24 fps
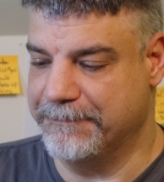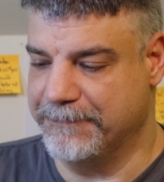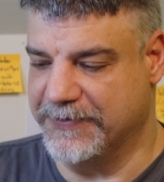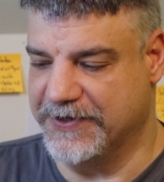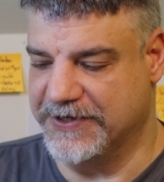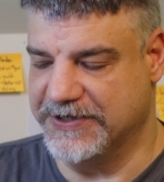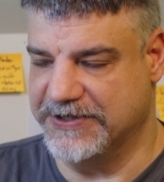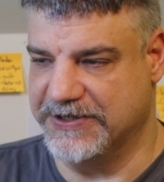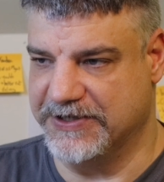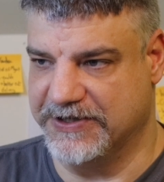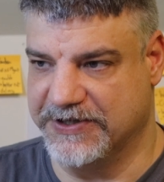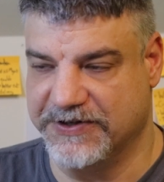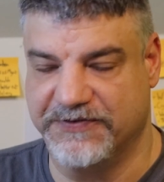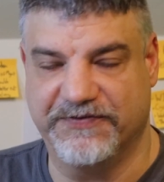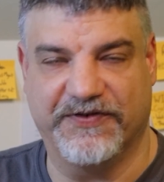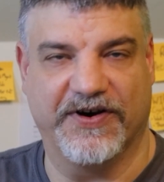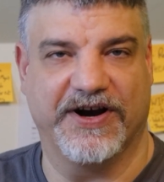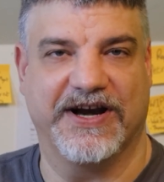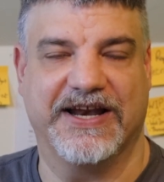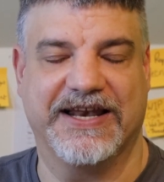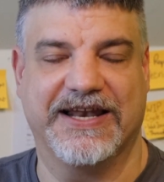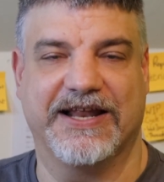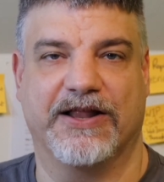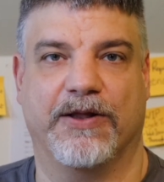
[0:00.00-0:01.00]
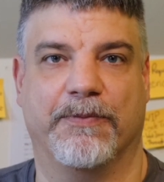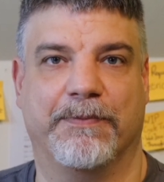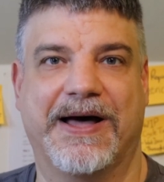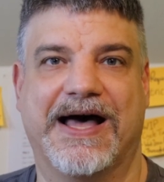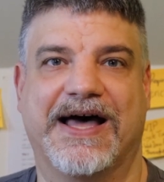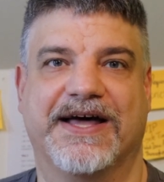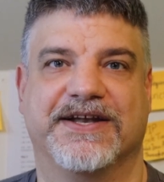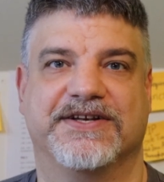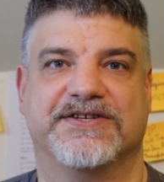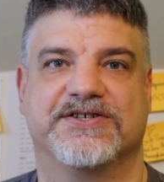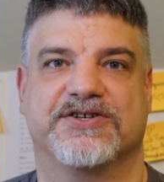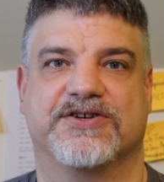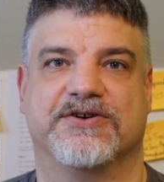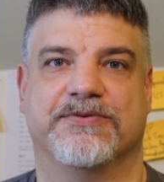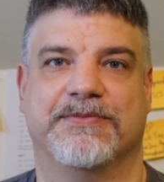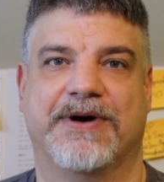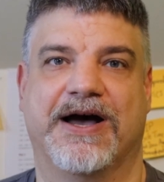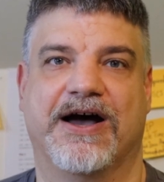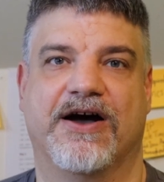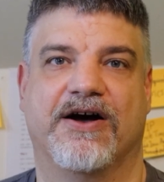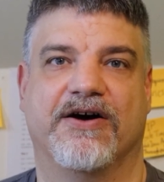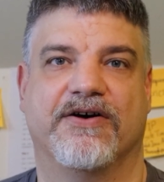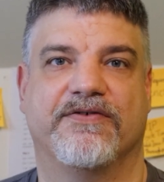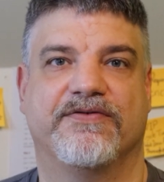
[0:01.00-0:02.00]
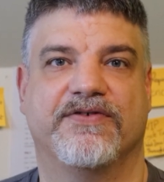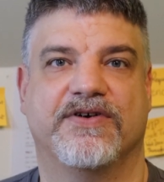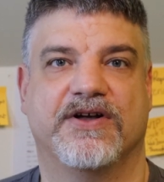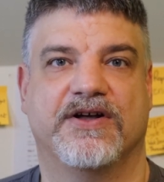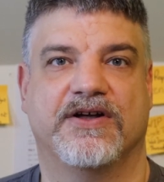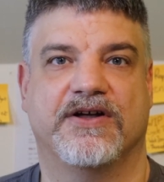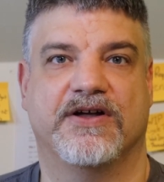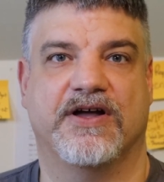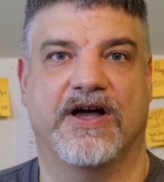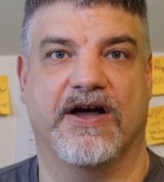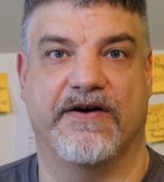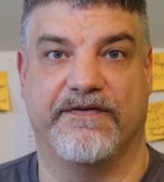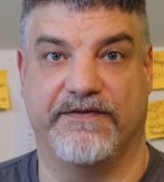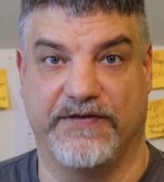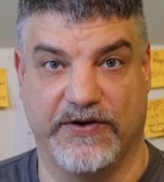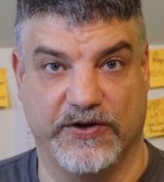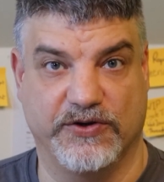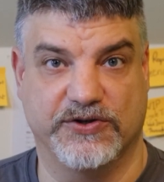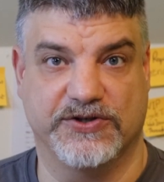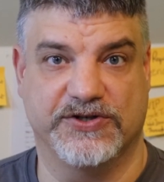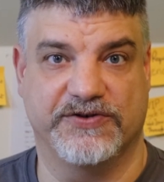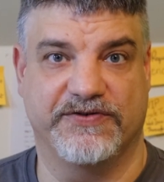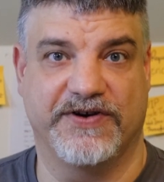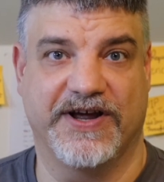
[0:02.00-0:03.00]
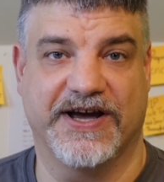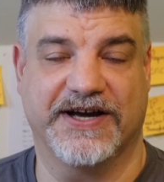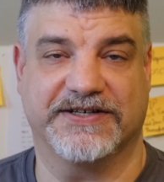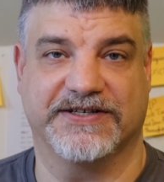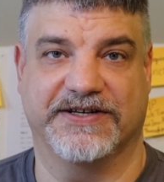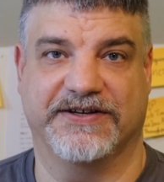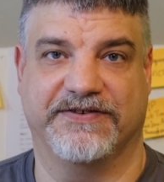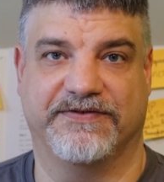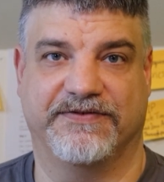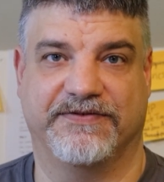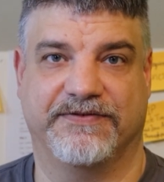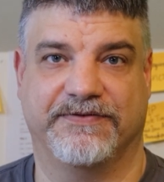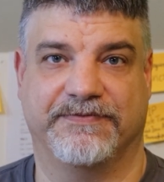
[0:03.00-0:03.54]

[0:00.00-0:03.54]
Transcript: There's very little bad to come out of a fusion reactor.